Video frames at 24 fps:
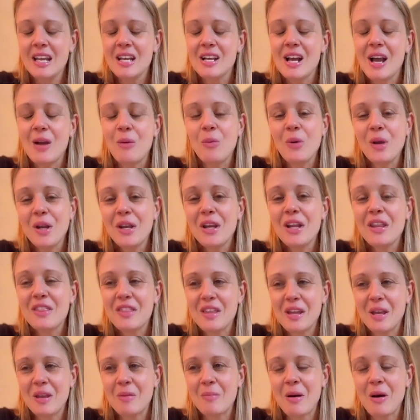I want you to
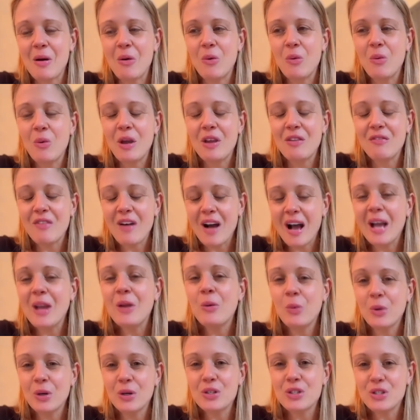think about if I
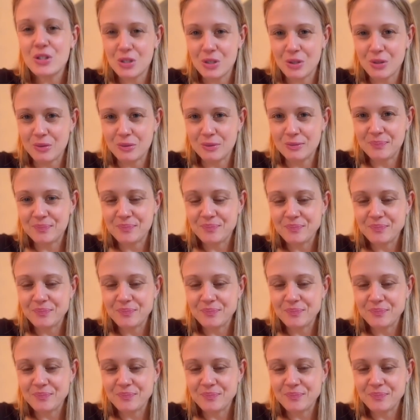were to